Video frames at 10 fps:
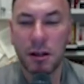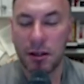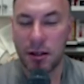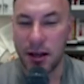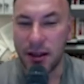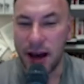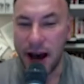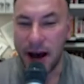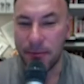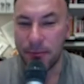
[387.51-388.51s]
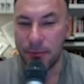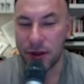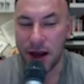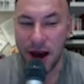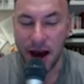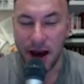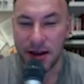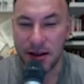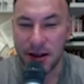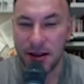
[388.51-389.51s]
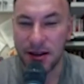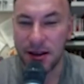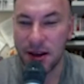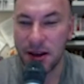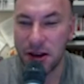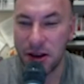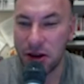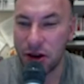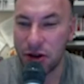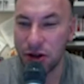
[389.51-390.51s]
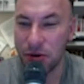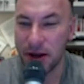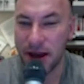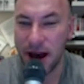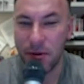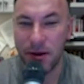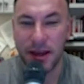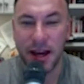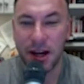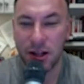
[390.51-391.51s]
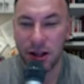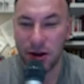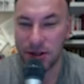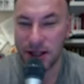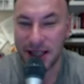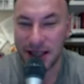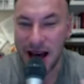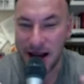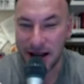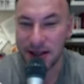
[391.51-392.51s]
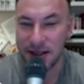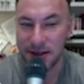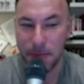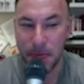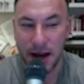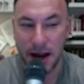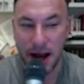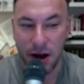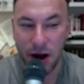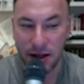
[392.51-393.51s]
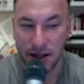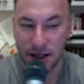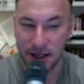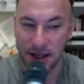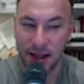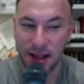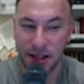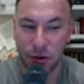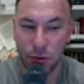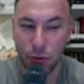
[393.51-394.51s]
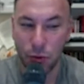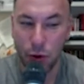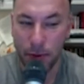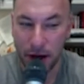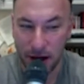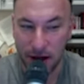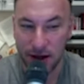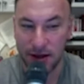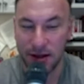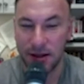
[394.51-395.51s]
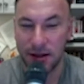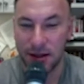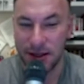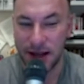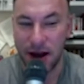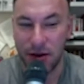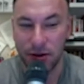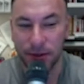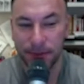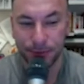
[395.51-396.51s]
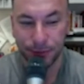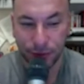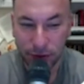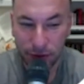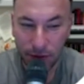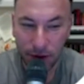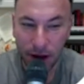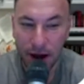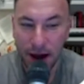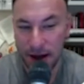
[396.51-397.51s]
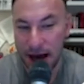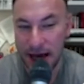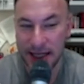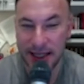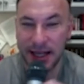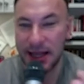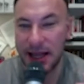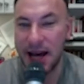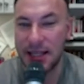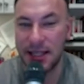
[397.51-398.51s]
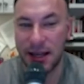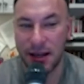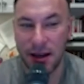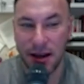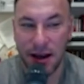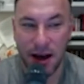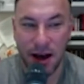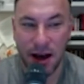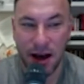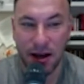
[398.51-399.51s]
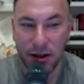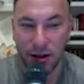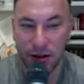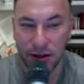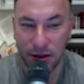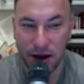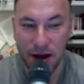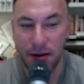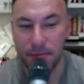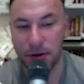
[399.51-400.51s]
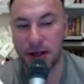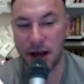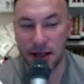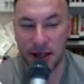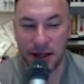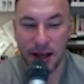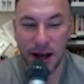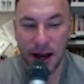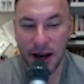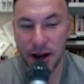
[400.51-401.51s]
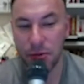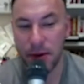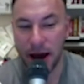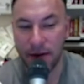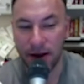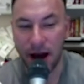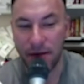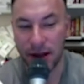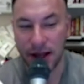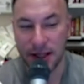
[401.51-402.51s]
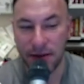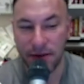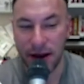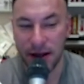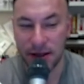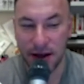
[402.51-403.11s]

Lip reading: like that. And you're doing that with a closed glottis, and that causes this whooping sound. And that is the classic pertussis. And then you may have a convalescent phase